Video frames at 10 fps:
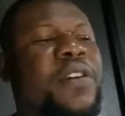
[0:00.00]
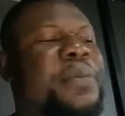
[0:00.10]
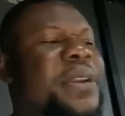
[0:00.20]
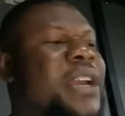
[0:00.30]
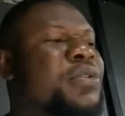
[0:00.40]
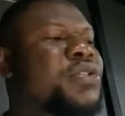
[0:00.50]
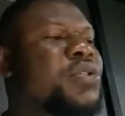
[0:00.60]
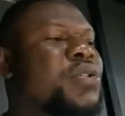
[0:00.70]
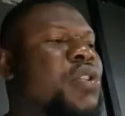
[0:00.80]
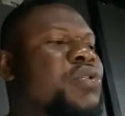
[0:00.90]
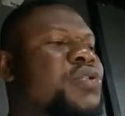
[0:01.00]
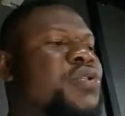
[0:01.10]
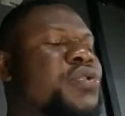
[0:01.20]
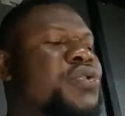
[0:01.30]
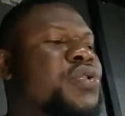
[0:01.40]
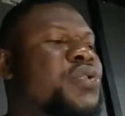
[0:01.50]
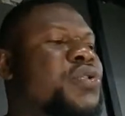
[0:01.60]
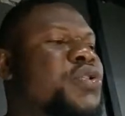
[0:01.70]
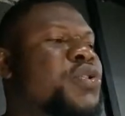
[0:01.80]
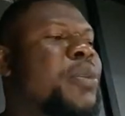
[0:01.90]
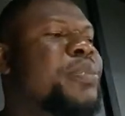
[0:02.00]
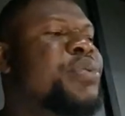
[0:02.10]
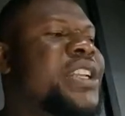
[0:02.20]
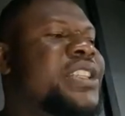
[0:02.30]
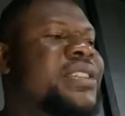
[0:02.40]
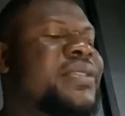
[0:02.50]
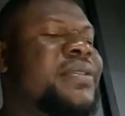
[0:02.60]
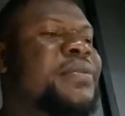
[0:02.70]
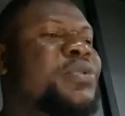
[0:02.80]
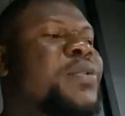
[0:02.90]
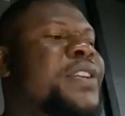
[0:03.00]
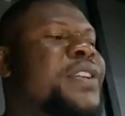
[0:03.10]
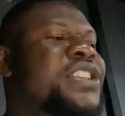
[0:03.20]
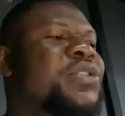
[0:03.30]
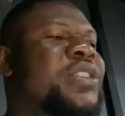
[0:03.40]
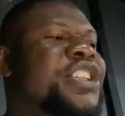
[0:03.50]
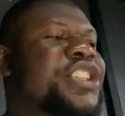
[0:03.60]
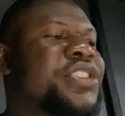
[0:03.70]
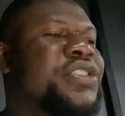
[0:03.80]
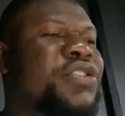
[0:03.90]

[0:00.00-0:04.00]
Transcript: being able to operate, do things in your kitchen.